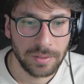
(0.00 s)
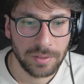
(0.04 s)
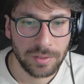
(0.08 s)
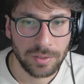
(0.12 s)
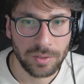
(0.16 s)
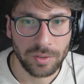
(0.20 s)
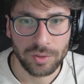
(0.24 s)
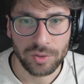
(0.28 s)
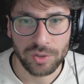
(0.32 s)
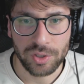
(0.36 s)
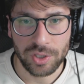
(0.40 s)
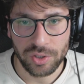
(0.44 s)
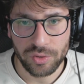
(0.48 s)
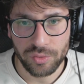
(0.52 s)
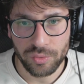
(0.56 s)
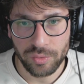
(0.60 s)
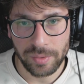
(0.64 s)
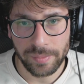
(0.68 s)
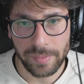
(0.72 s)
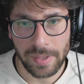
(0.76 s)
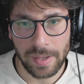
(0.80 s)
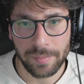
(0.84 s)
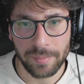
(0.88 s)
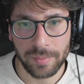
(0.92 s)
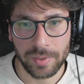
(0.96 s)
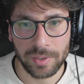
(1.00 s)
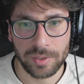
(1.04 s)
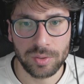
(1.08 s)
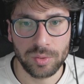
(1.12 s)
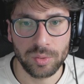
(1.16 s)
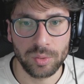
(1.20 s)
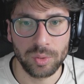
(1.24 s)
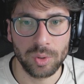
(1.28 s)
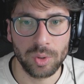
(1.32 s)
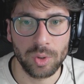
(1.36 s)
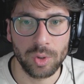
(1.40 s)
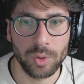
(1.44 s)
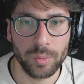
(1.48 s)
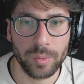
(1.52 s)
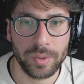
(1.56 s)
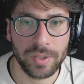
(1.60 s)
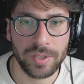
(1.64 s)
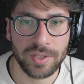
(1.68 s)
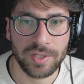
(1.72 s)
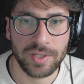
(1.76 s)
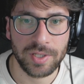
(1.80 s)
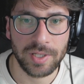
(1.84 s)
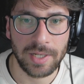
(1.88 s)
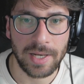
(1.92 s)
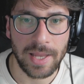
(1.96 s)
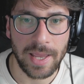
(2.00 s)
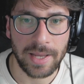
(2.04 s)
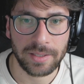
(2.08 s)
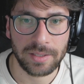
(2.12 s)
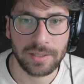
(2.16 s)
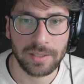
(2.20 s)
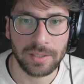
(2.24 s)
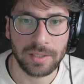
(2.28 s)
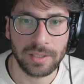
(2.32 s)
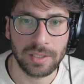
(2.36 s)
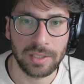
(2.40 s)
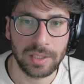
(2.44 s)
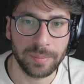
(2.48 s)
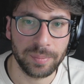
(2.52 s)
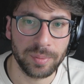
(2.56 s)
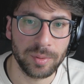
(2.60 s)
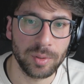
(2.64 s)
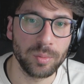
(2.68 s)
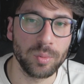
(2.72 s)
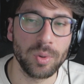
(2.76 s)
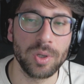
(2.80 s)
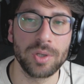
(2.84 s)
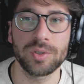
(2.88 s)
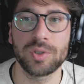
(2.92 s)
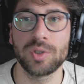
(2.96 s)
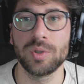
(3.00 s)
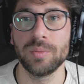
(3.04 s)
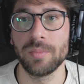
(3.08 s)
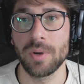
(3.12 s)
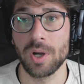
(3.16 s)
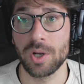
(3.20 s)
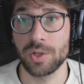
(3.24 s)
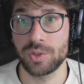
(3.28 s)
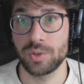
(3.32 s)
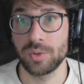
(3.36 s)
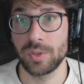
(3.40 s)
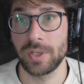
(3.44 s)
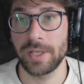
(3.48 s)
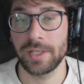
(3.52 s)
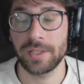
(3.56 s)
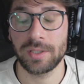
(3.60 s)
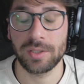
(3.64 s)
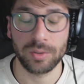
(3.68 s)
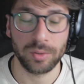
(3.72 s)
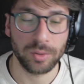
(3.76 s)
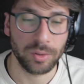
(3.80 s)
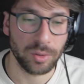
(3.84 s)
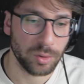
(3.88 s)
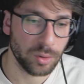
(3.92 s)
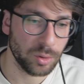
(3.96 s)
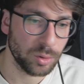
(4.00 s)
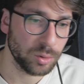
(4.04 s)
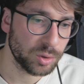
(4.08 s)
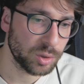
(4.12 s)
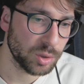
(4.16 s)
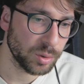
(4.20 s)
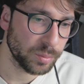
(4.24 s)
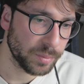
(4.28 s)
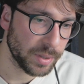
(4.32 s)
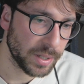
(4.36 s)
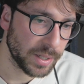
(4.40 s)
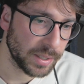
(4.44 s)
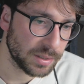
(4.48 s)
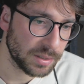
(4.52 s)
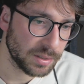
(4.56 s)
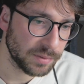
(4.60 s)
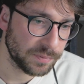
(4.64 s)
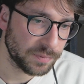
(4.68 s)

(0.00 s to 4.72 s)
So just remember to always select the clip you want to modulate or automate.